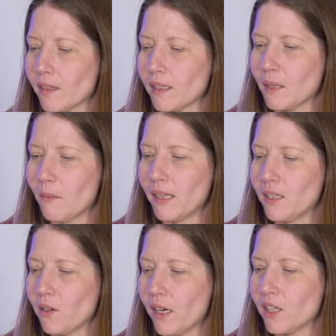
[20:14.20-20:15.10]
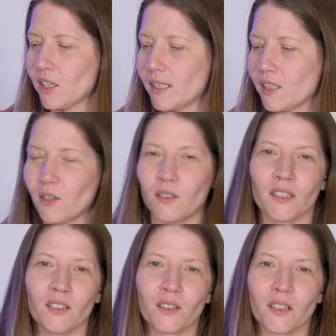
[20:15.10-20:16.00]
Some other strategies too
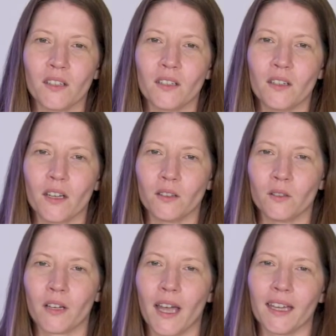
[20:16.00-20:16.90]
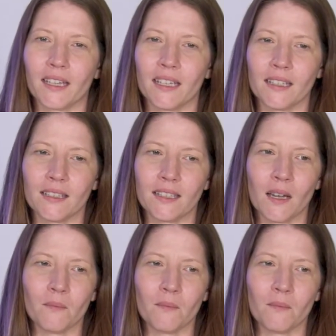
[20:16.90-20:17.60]
that you can look at is